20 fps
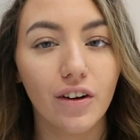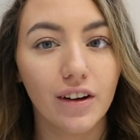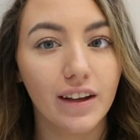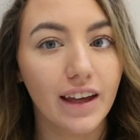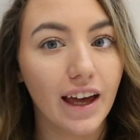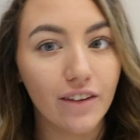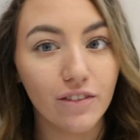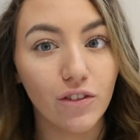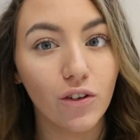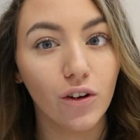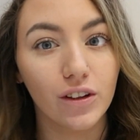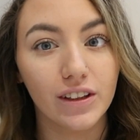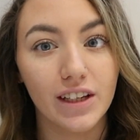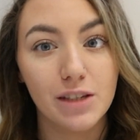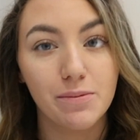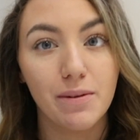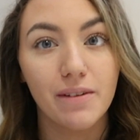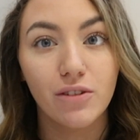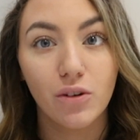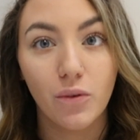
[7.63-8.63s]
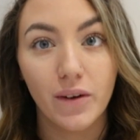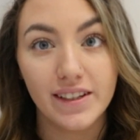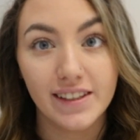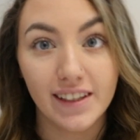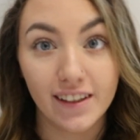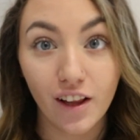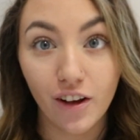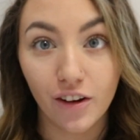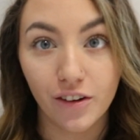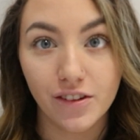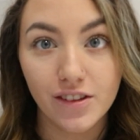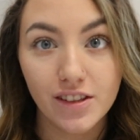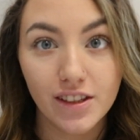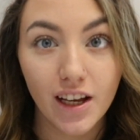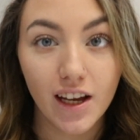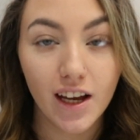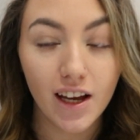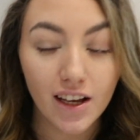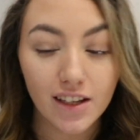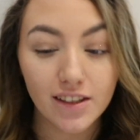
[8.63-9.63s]
King Von has been requested loads,
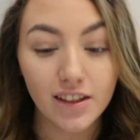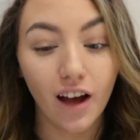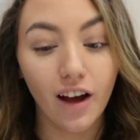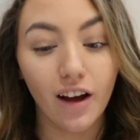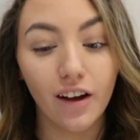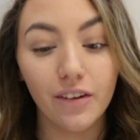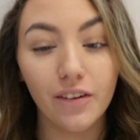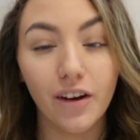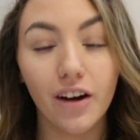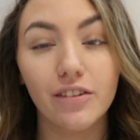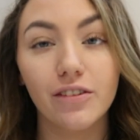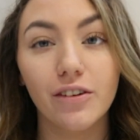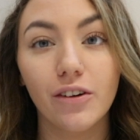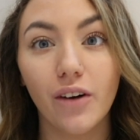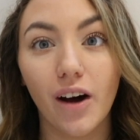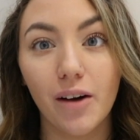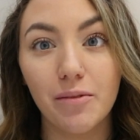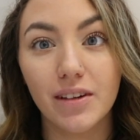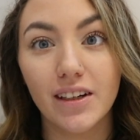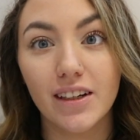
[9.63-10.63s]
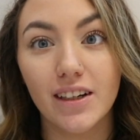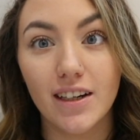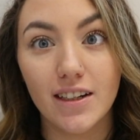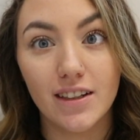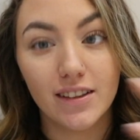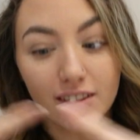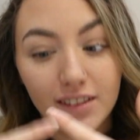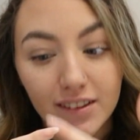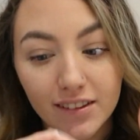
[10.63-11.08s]
so I thought I'm gonna